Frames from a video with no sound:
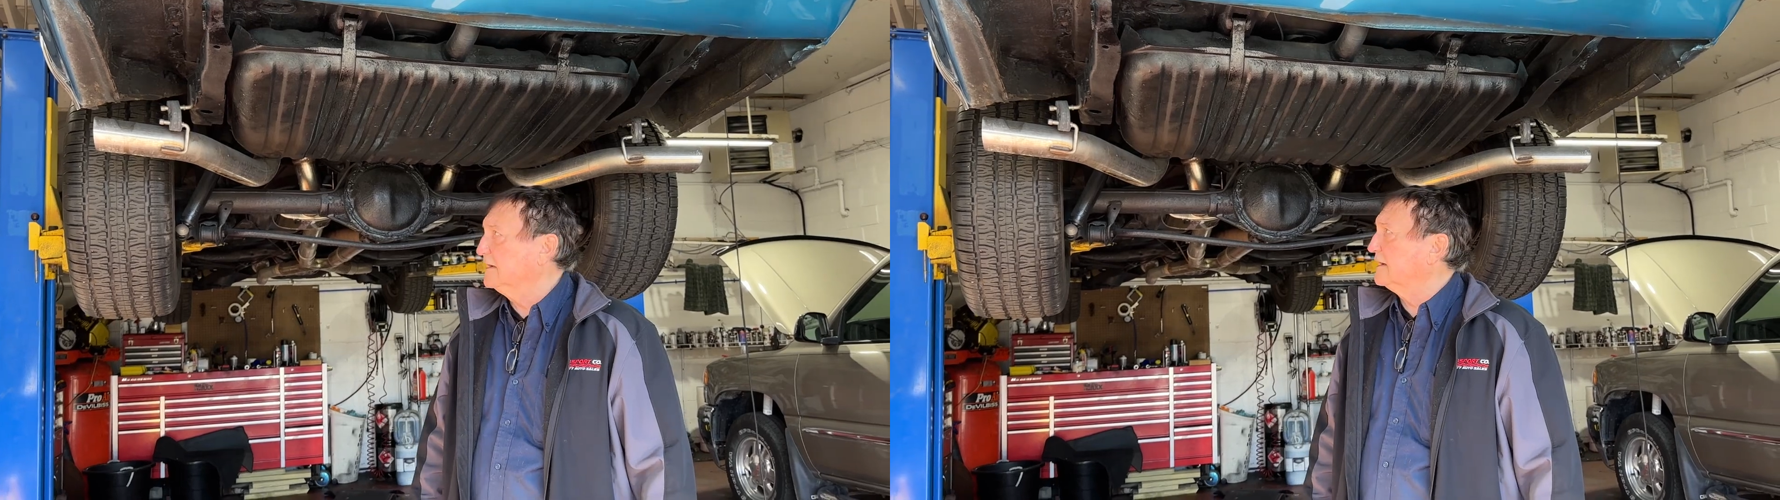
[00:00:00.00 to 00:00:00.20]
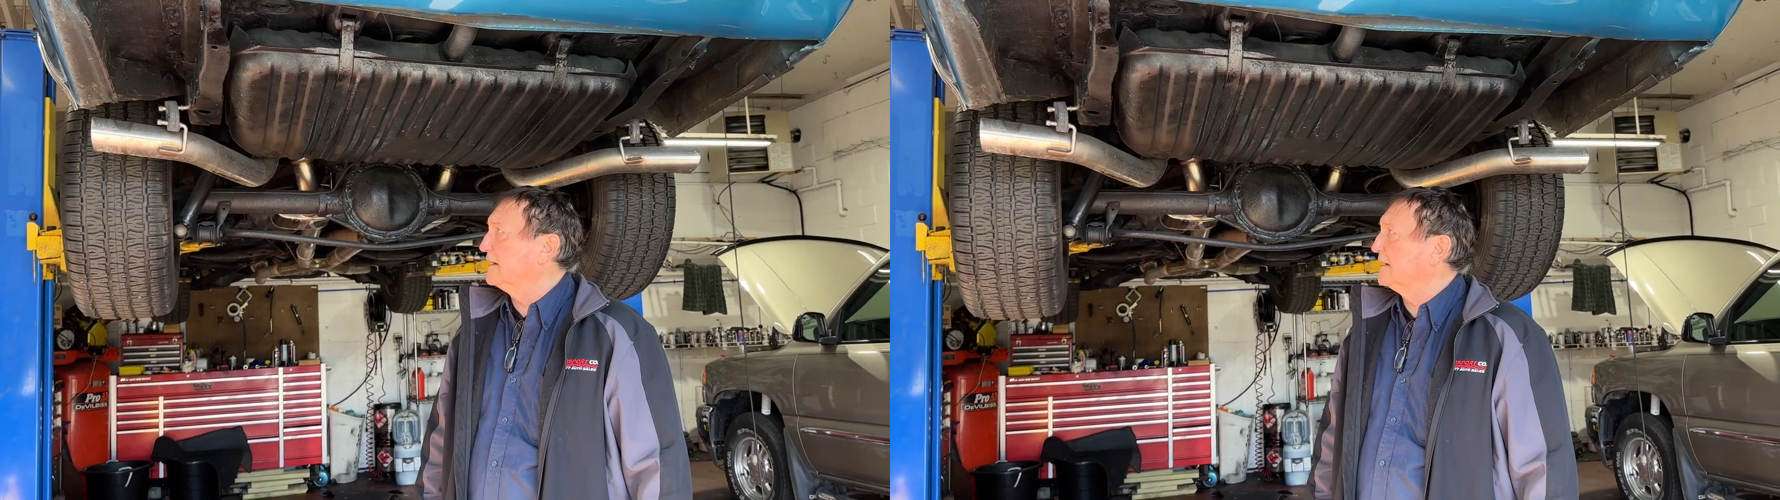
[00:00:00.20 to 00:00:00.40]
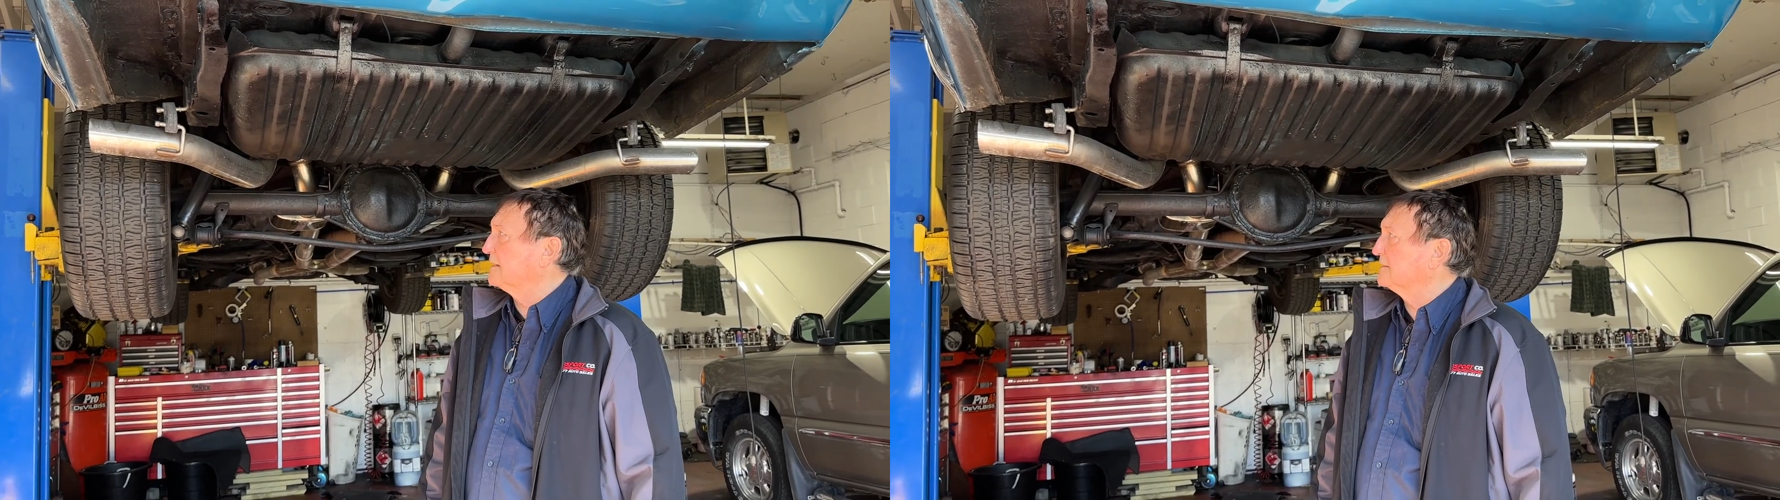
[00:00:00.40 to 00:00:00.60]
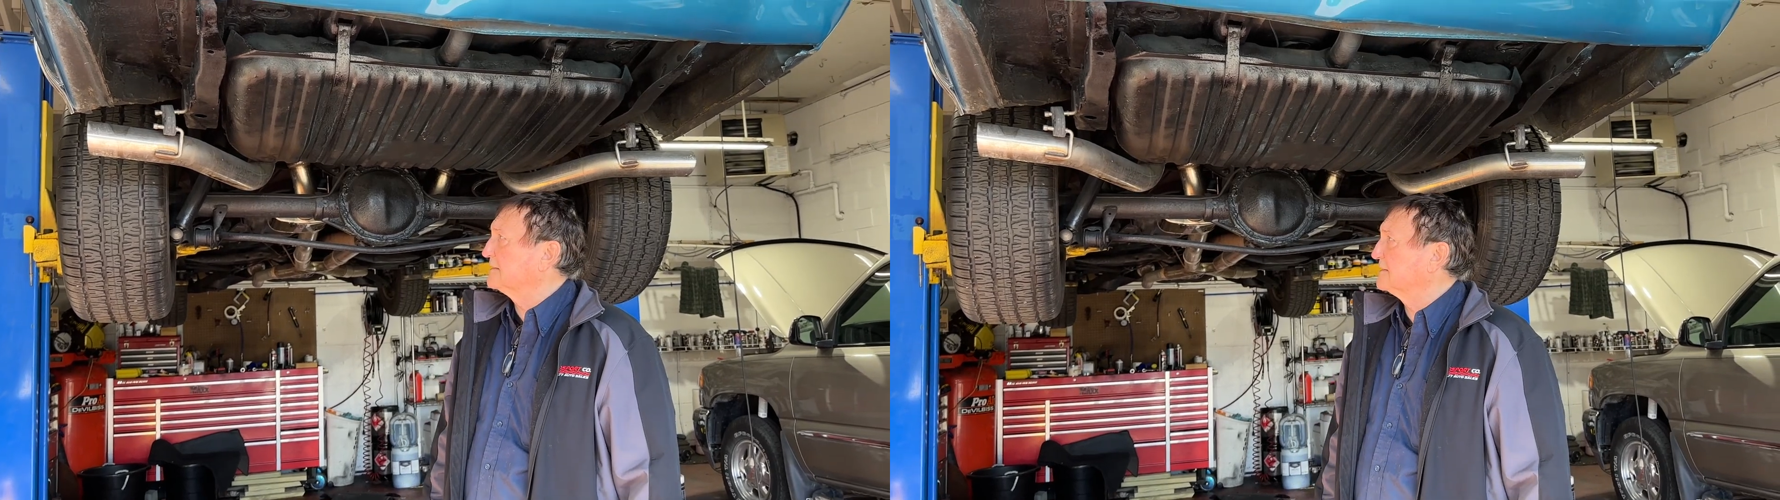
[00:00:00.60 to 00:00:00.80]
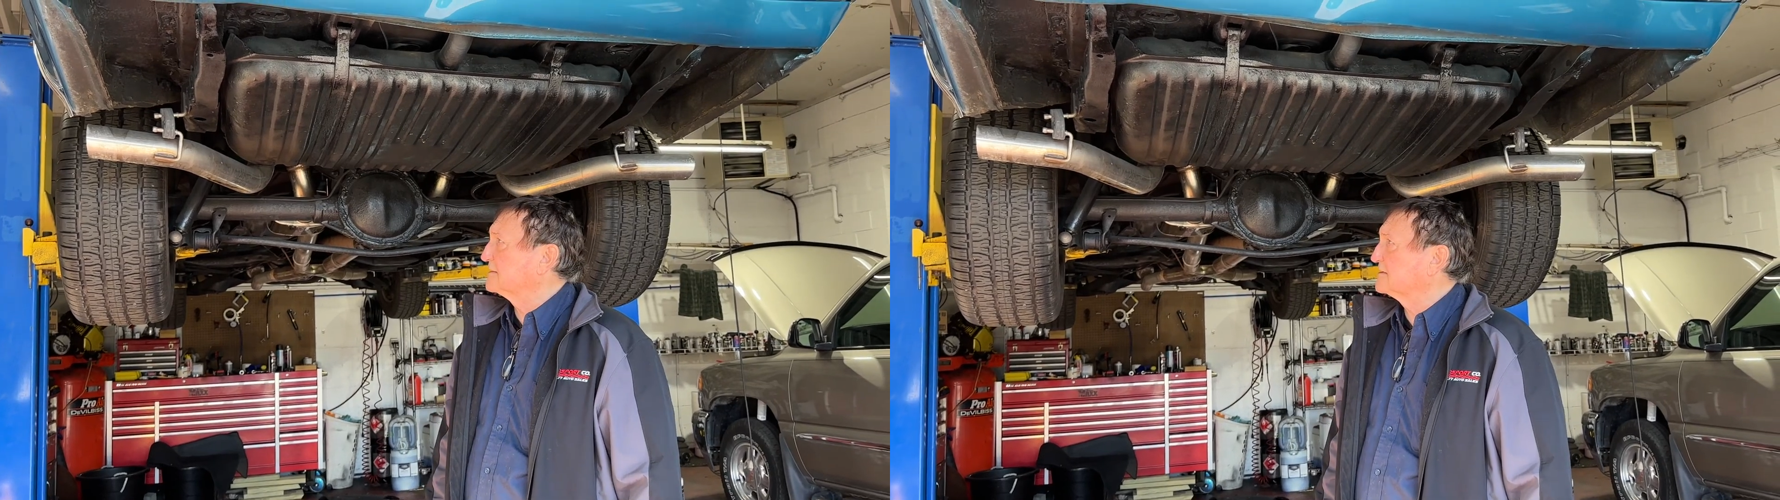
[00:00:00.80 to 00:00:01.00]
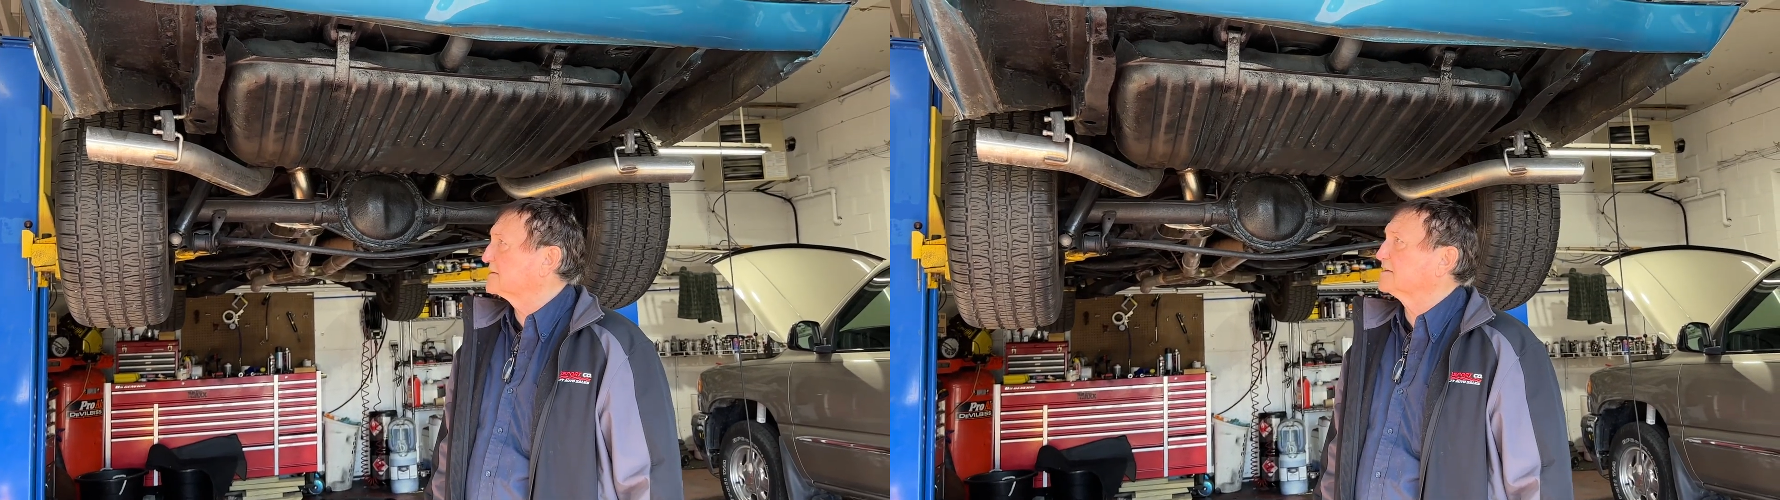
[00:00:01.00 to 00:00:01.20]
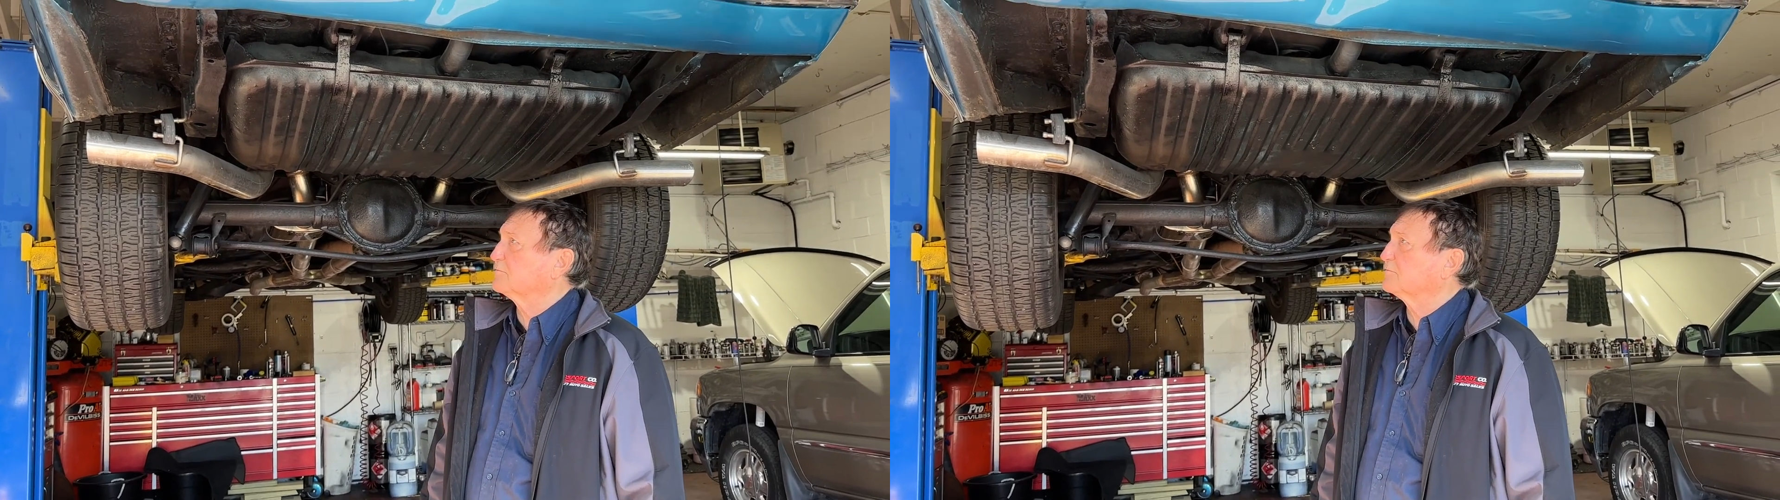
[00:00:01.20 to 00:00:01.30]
It's just a